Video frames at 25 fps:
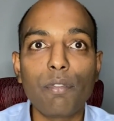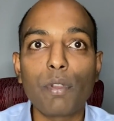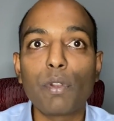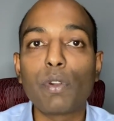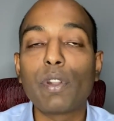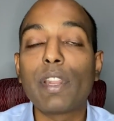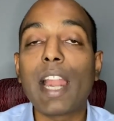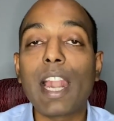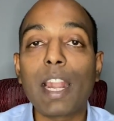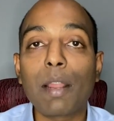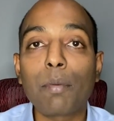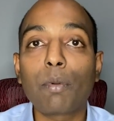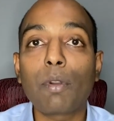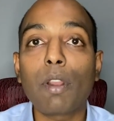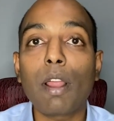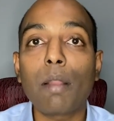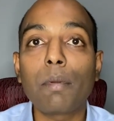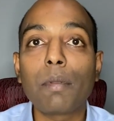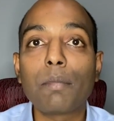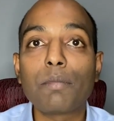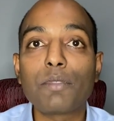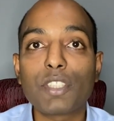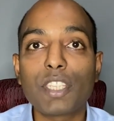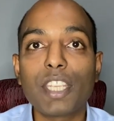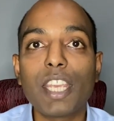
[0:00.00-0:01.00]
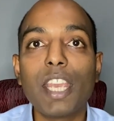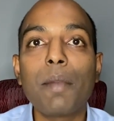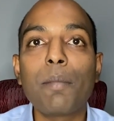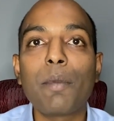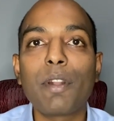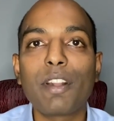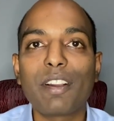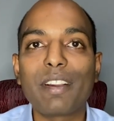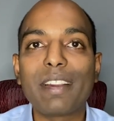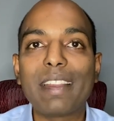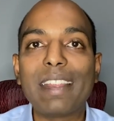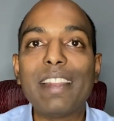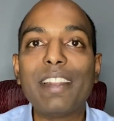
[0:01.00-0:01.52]
data problems came
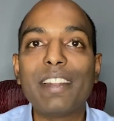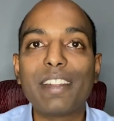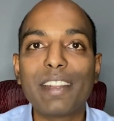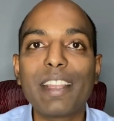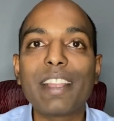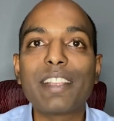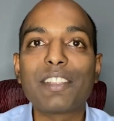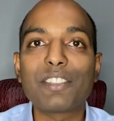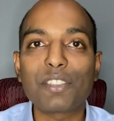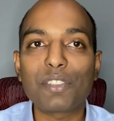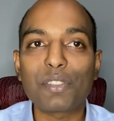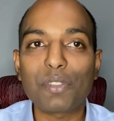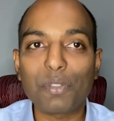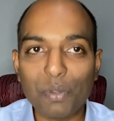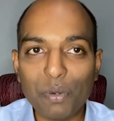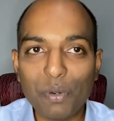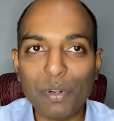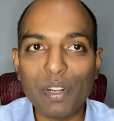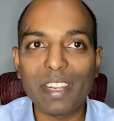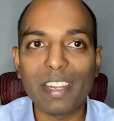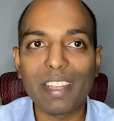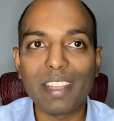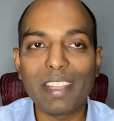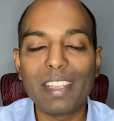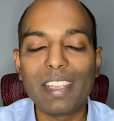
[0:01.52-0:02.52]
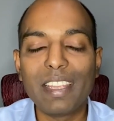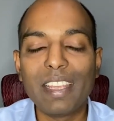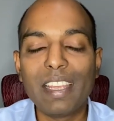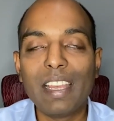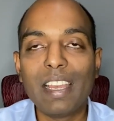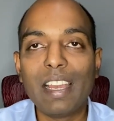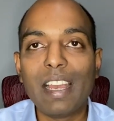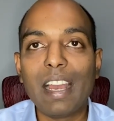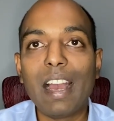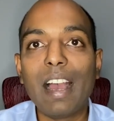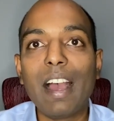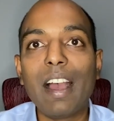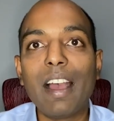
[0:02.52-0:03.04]
under intense scrutiny.
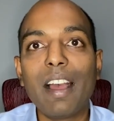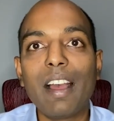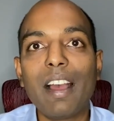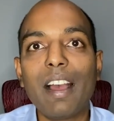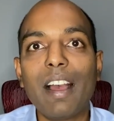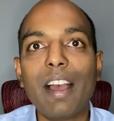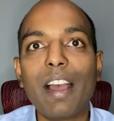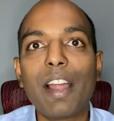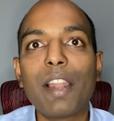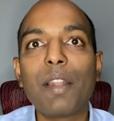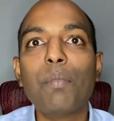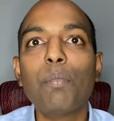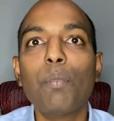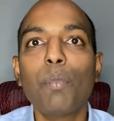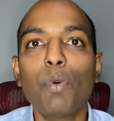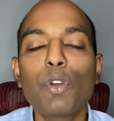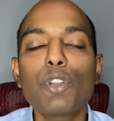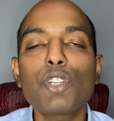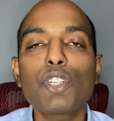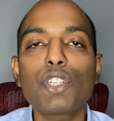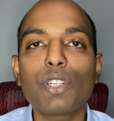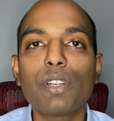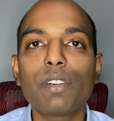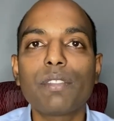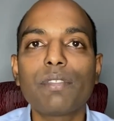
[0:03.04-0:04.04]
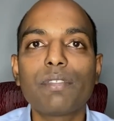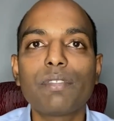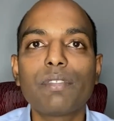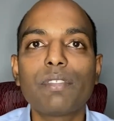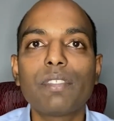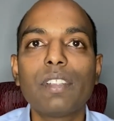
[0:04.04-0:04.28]
And most of